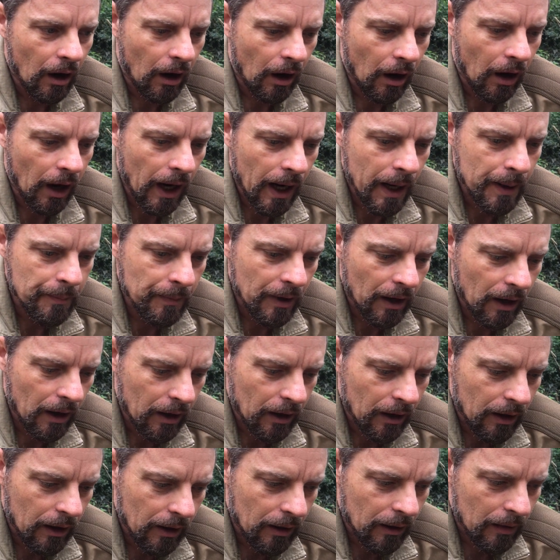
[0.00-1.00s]
I'm
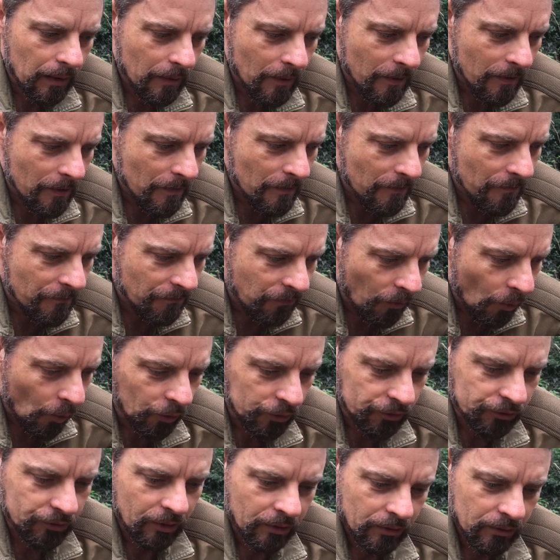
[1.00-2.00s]

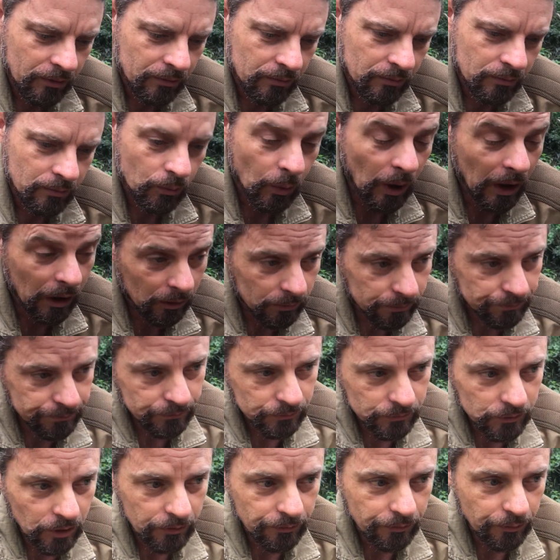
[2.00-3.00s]
forced, well,
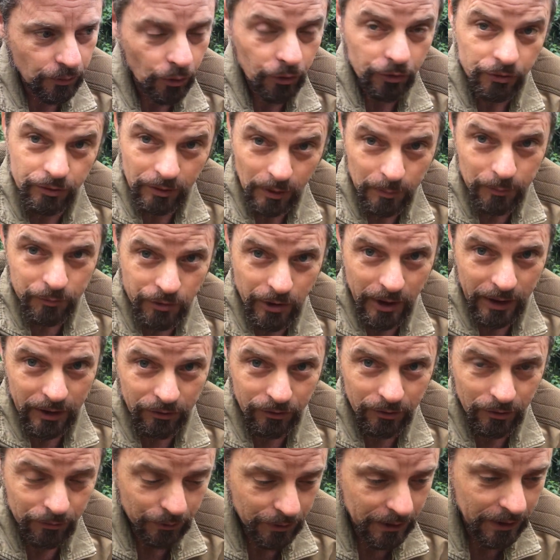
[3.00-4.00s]
not forced, some
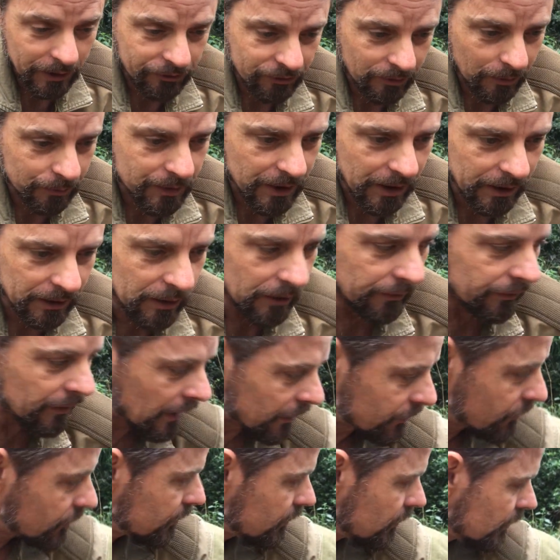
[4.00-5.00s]
trackers are really subjective,
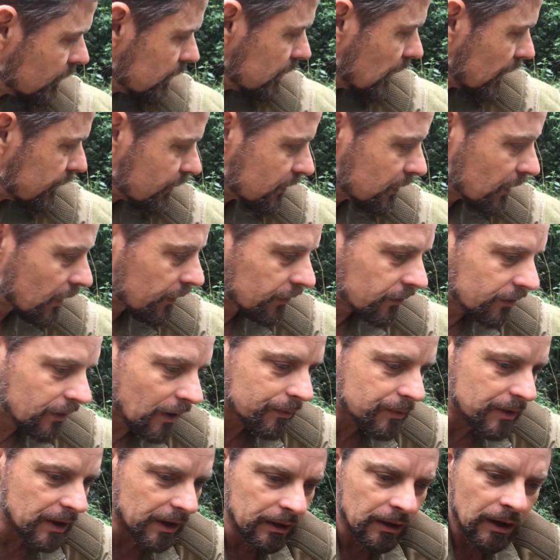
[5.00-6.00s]
that's another
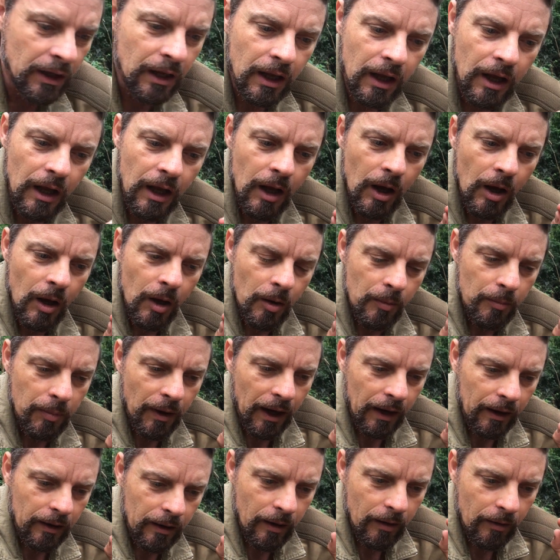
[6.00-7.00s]
subject,
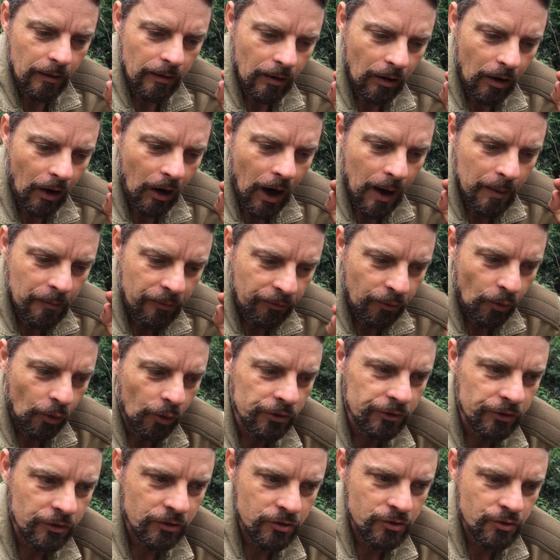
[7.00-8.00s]
but I'm
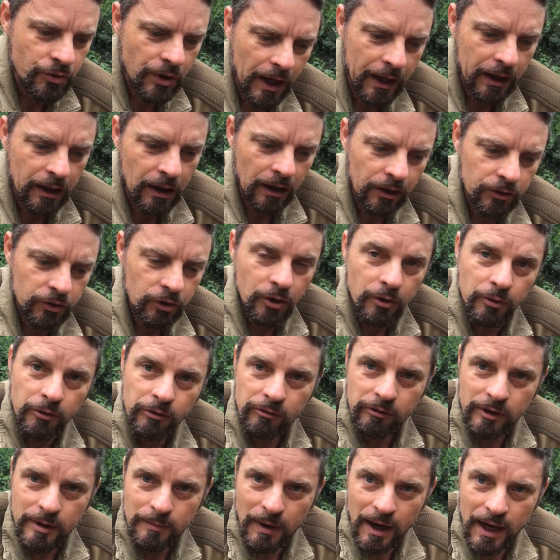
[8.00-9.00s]
forced as a tracker to
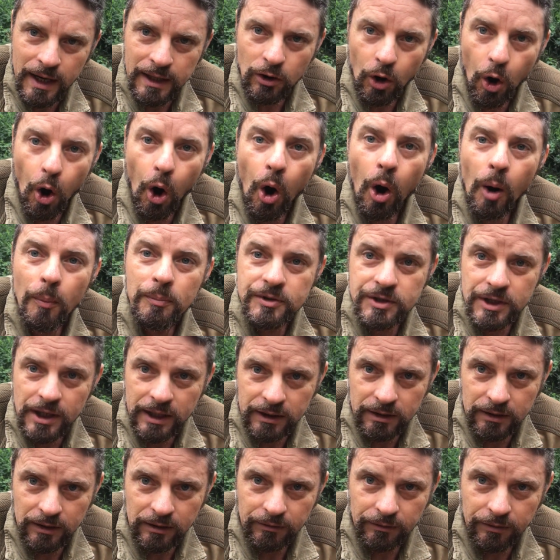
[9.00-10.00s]
remain
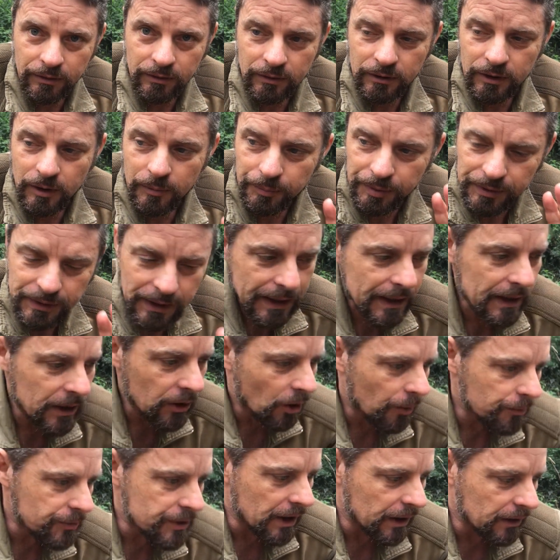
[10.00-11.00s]
objective, completely
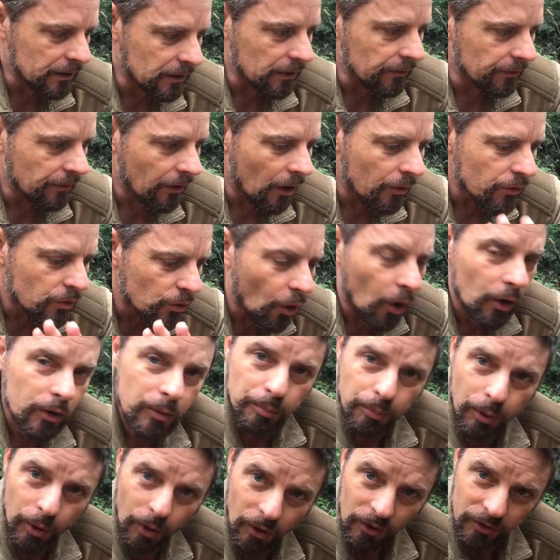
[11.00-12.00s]
objective, not
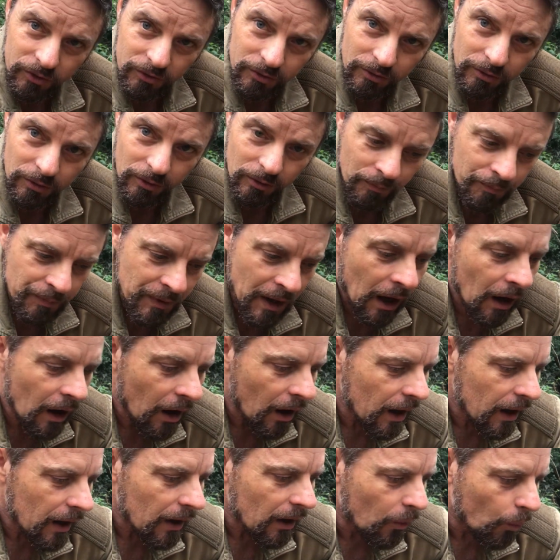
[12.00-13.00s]
personal.
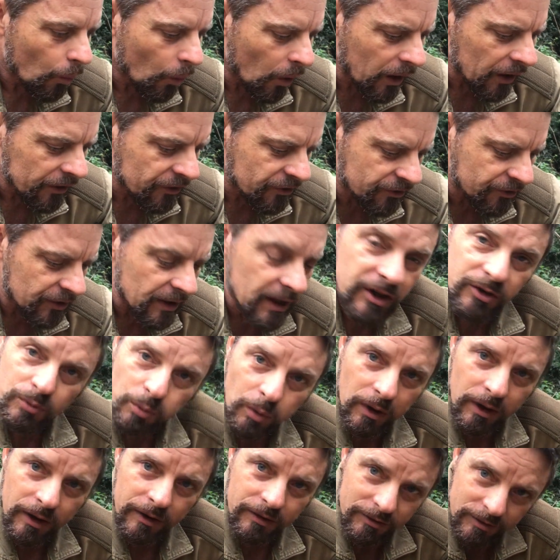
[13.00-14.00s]
What I see is
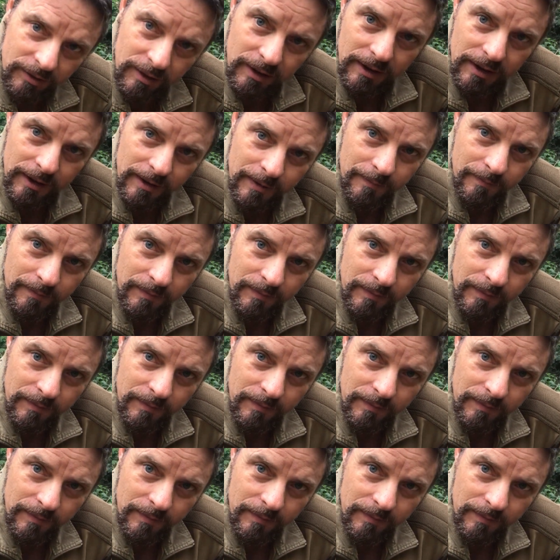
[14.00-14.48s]
what I see.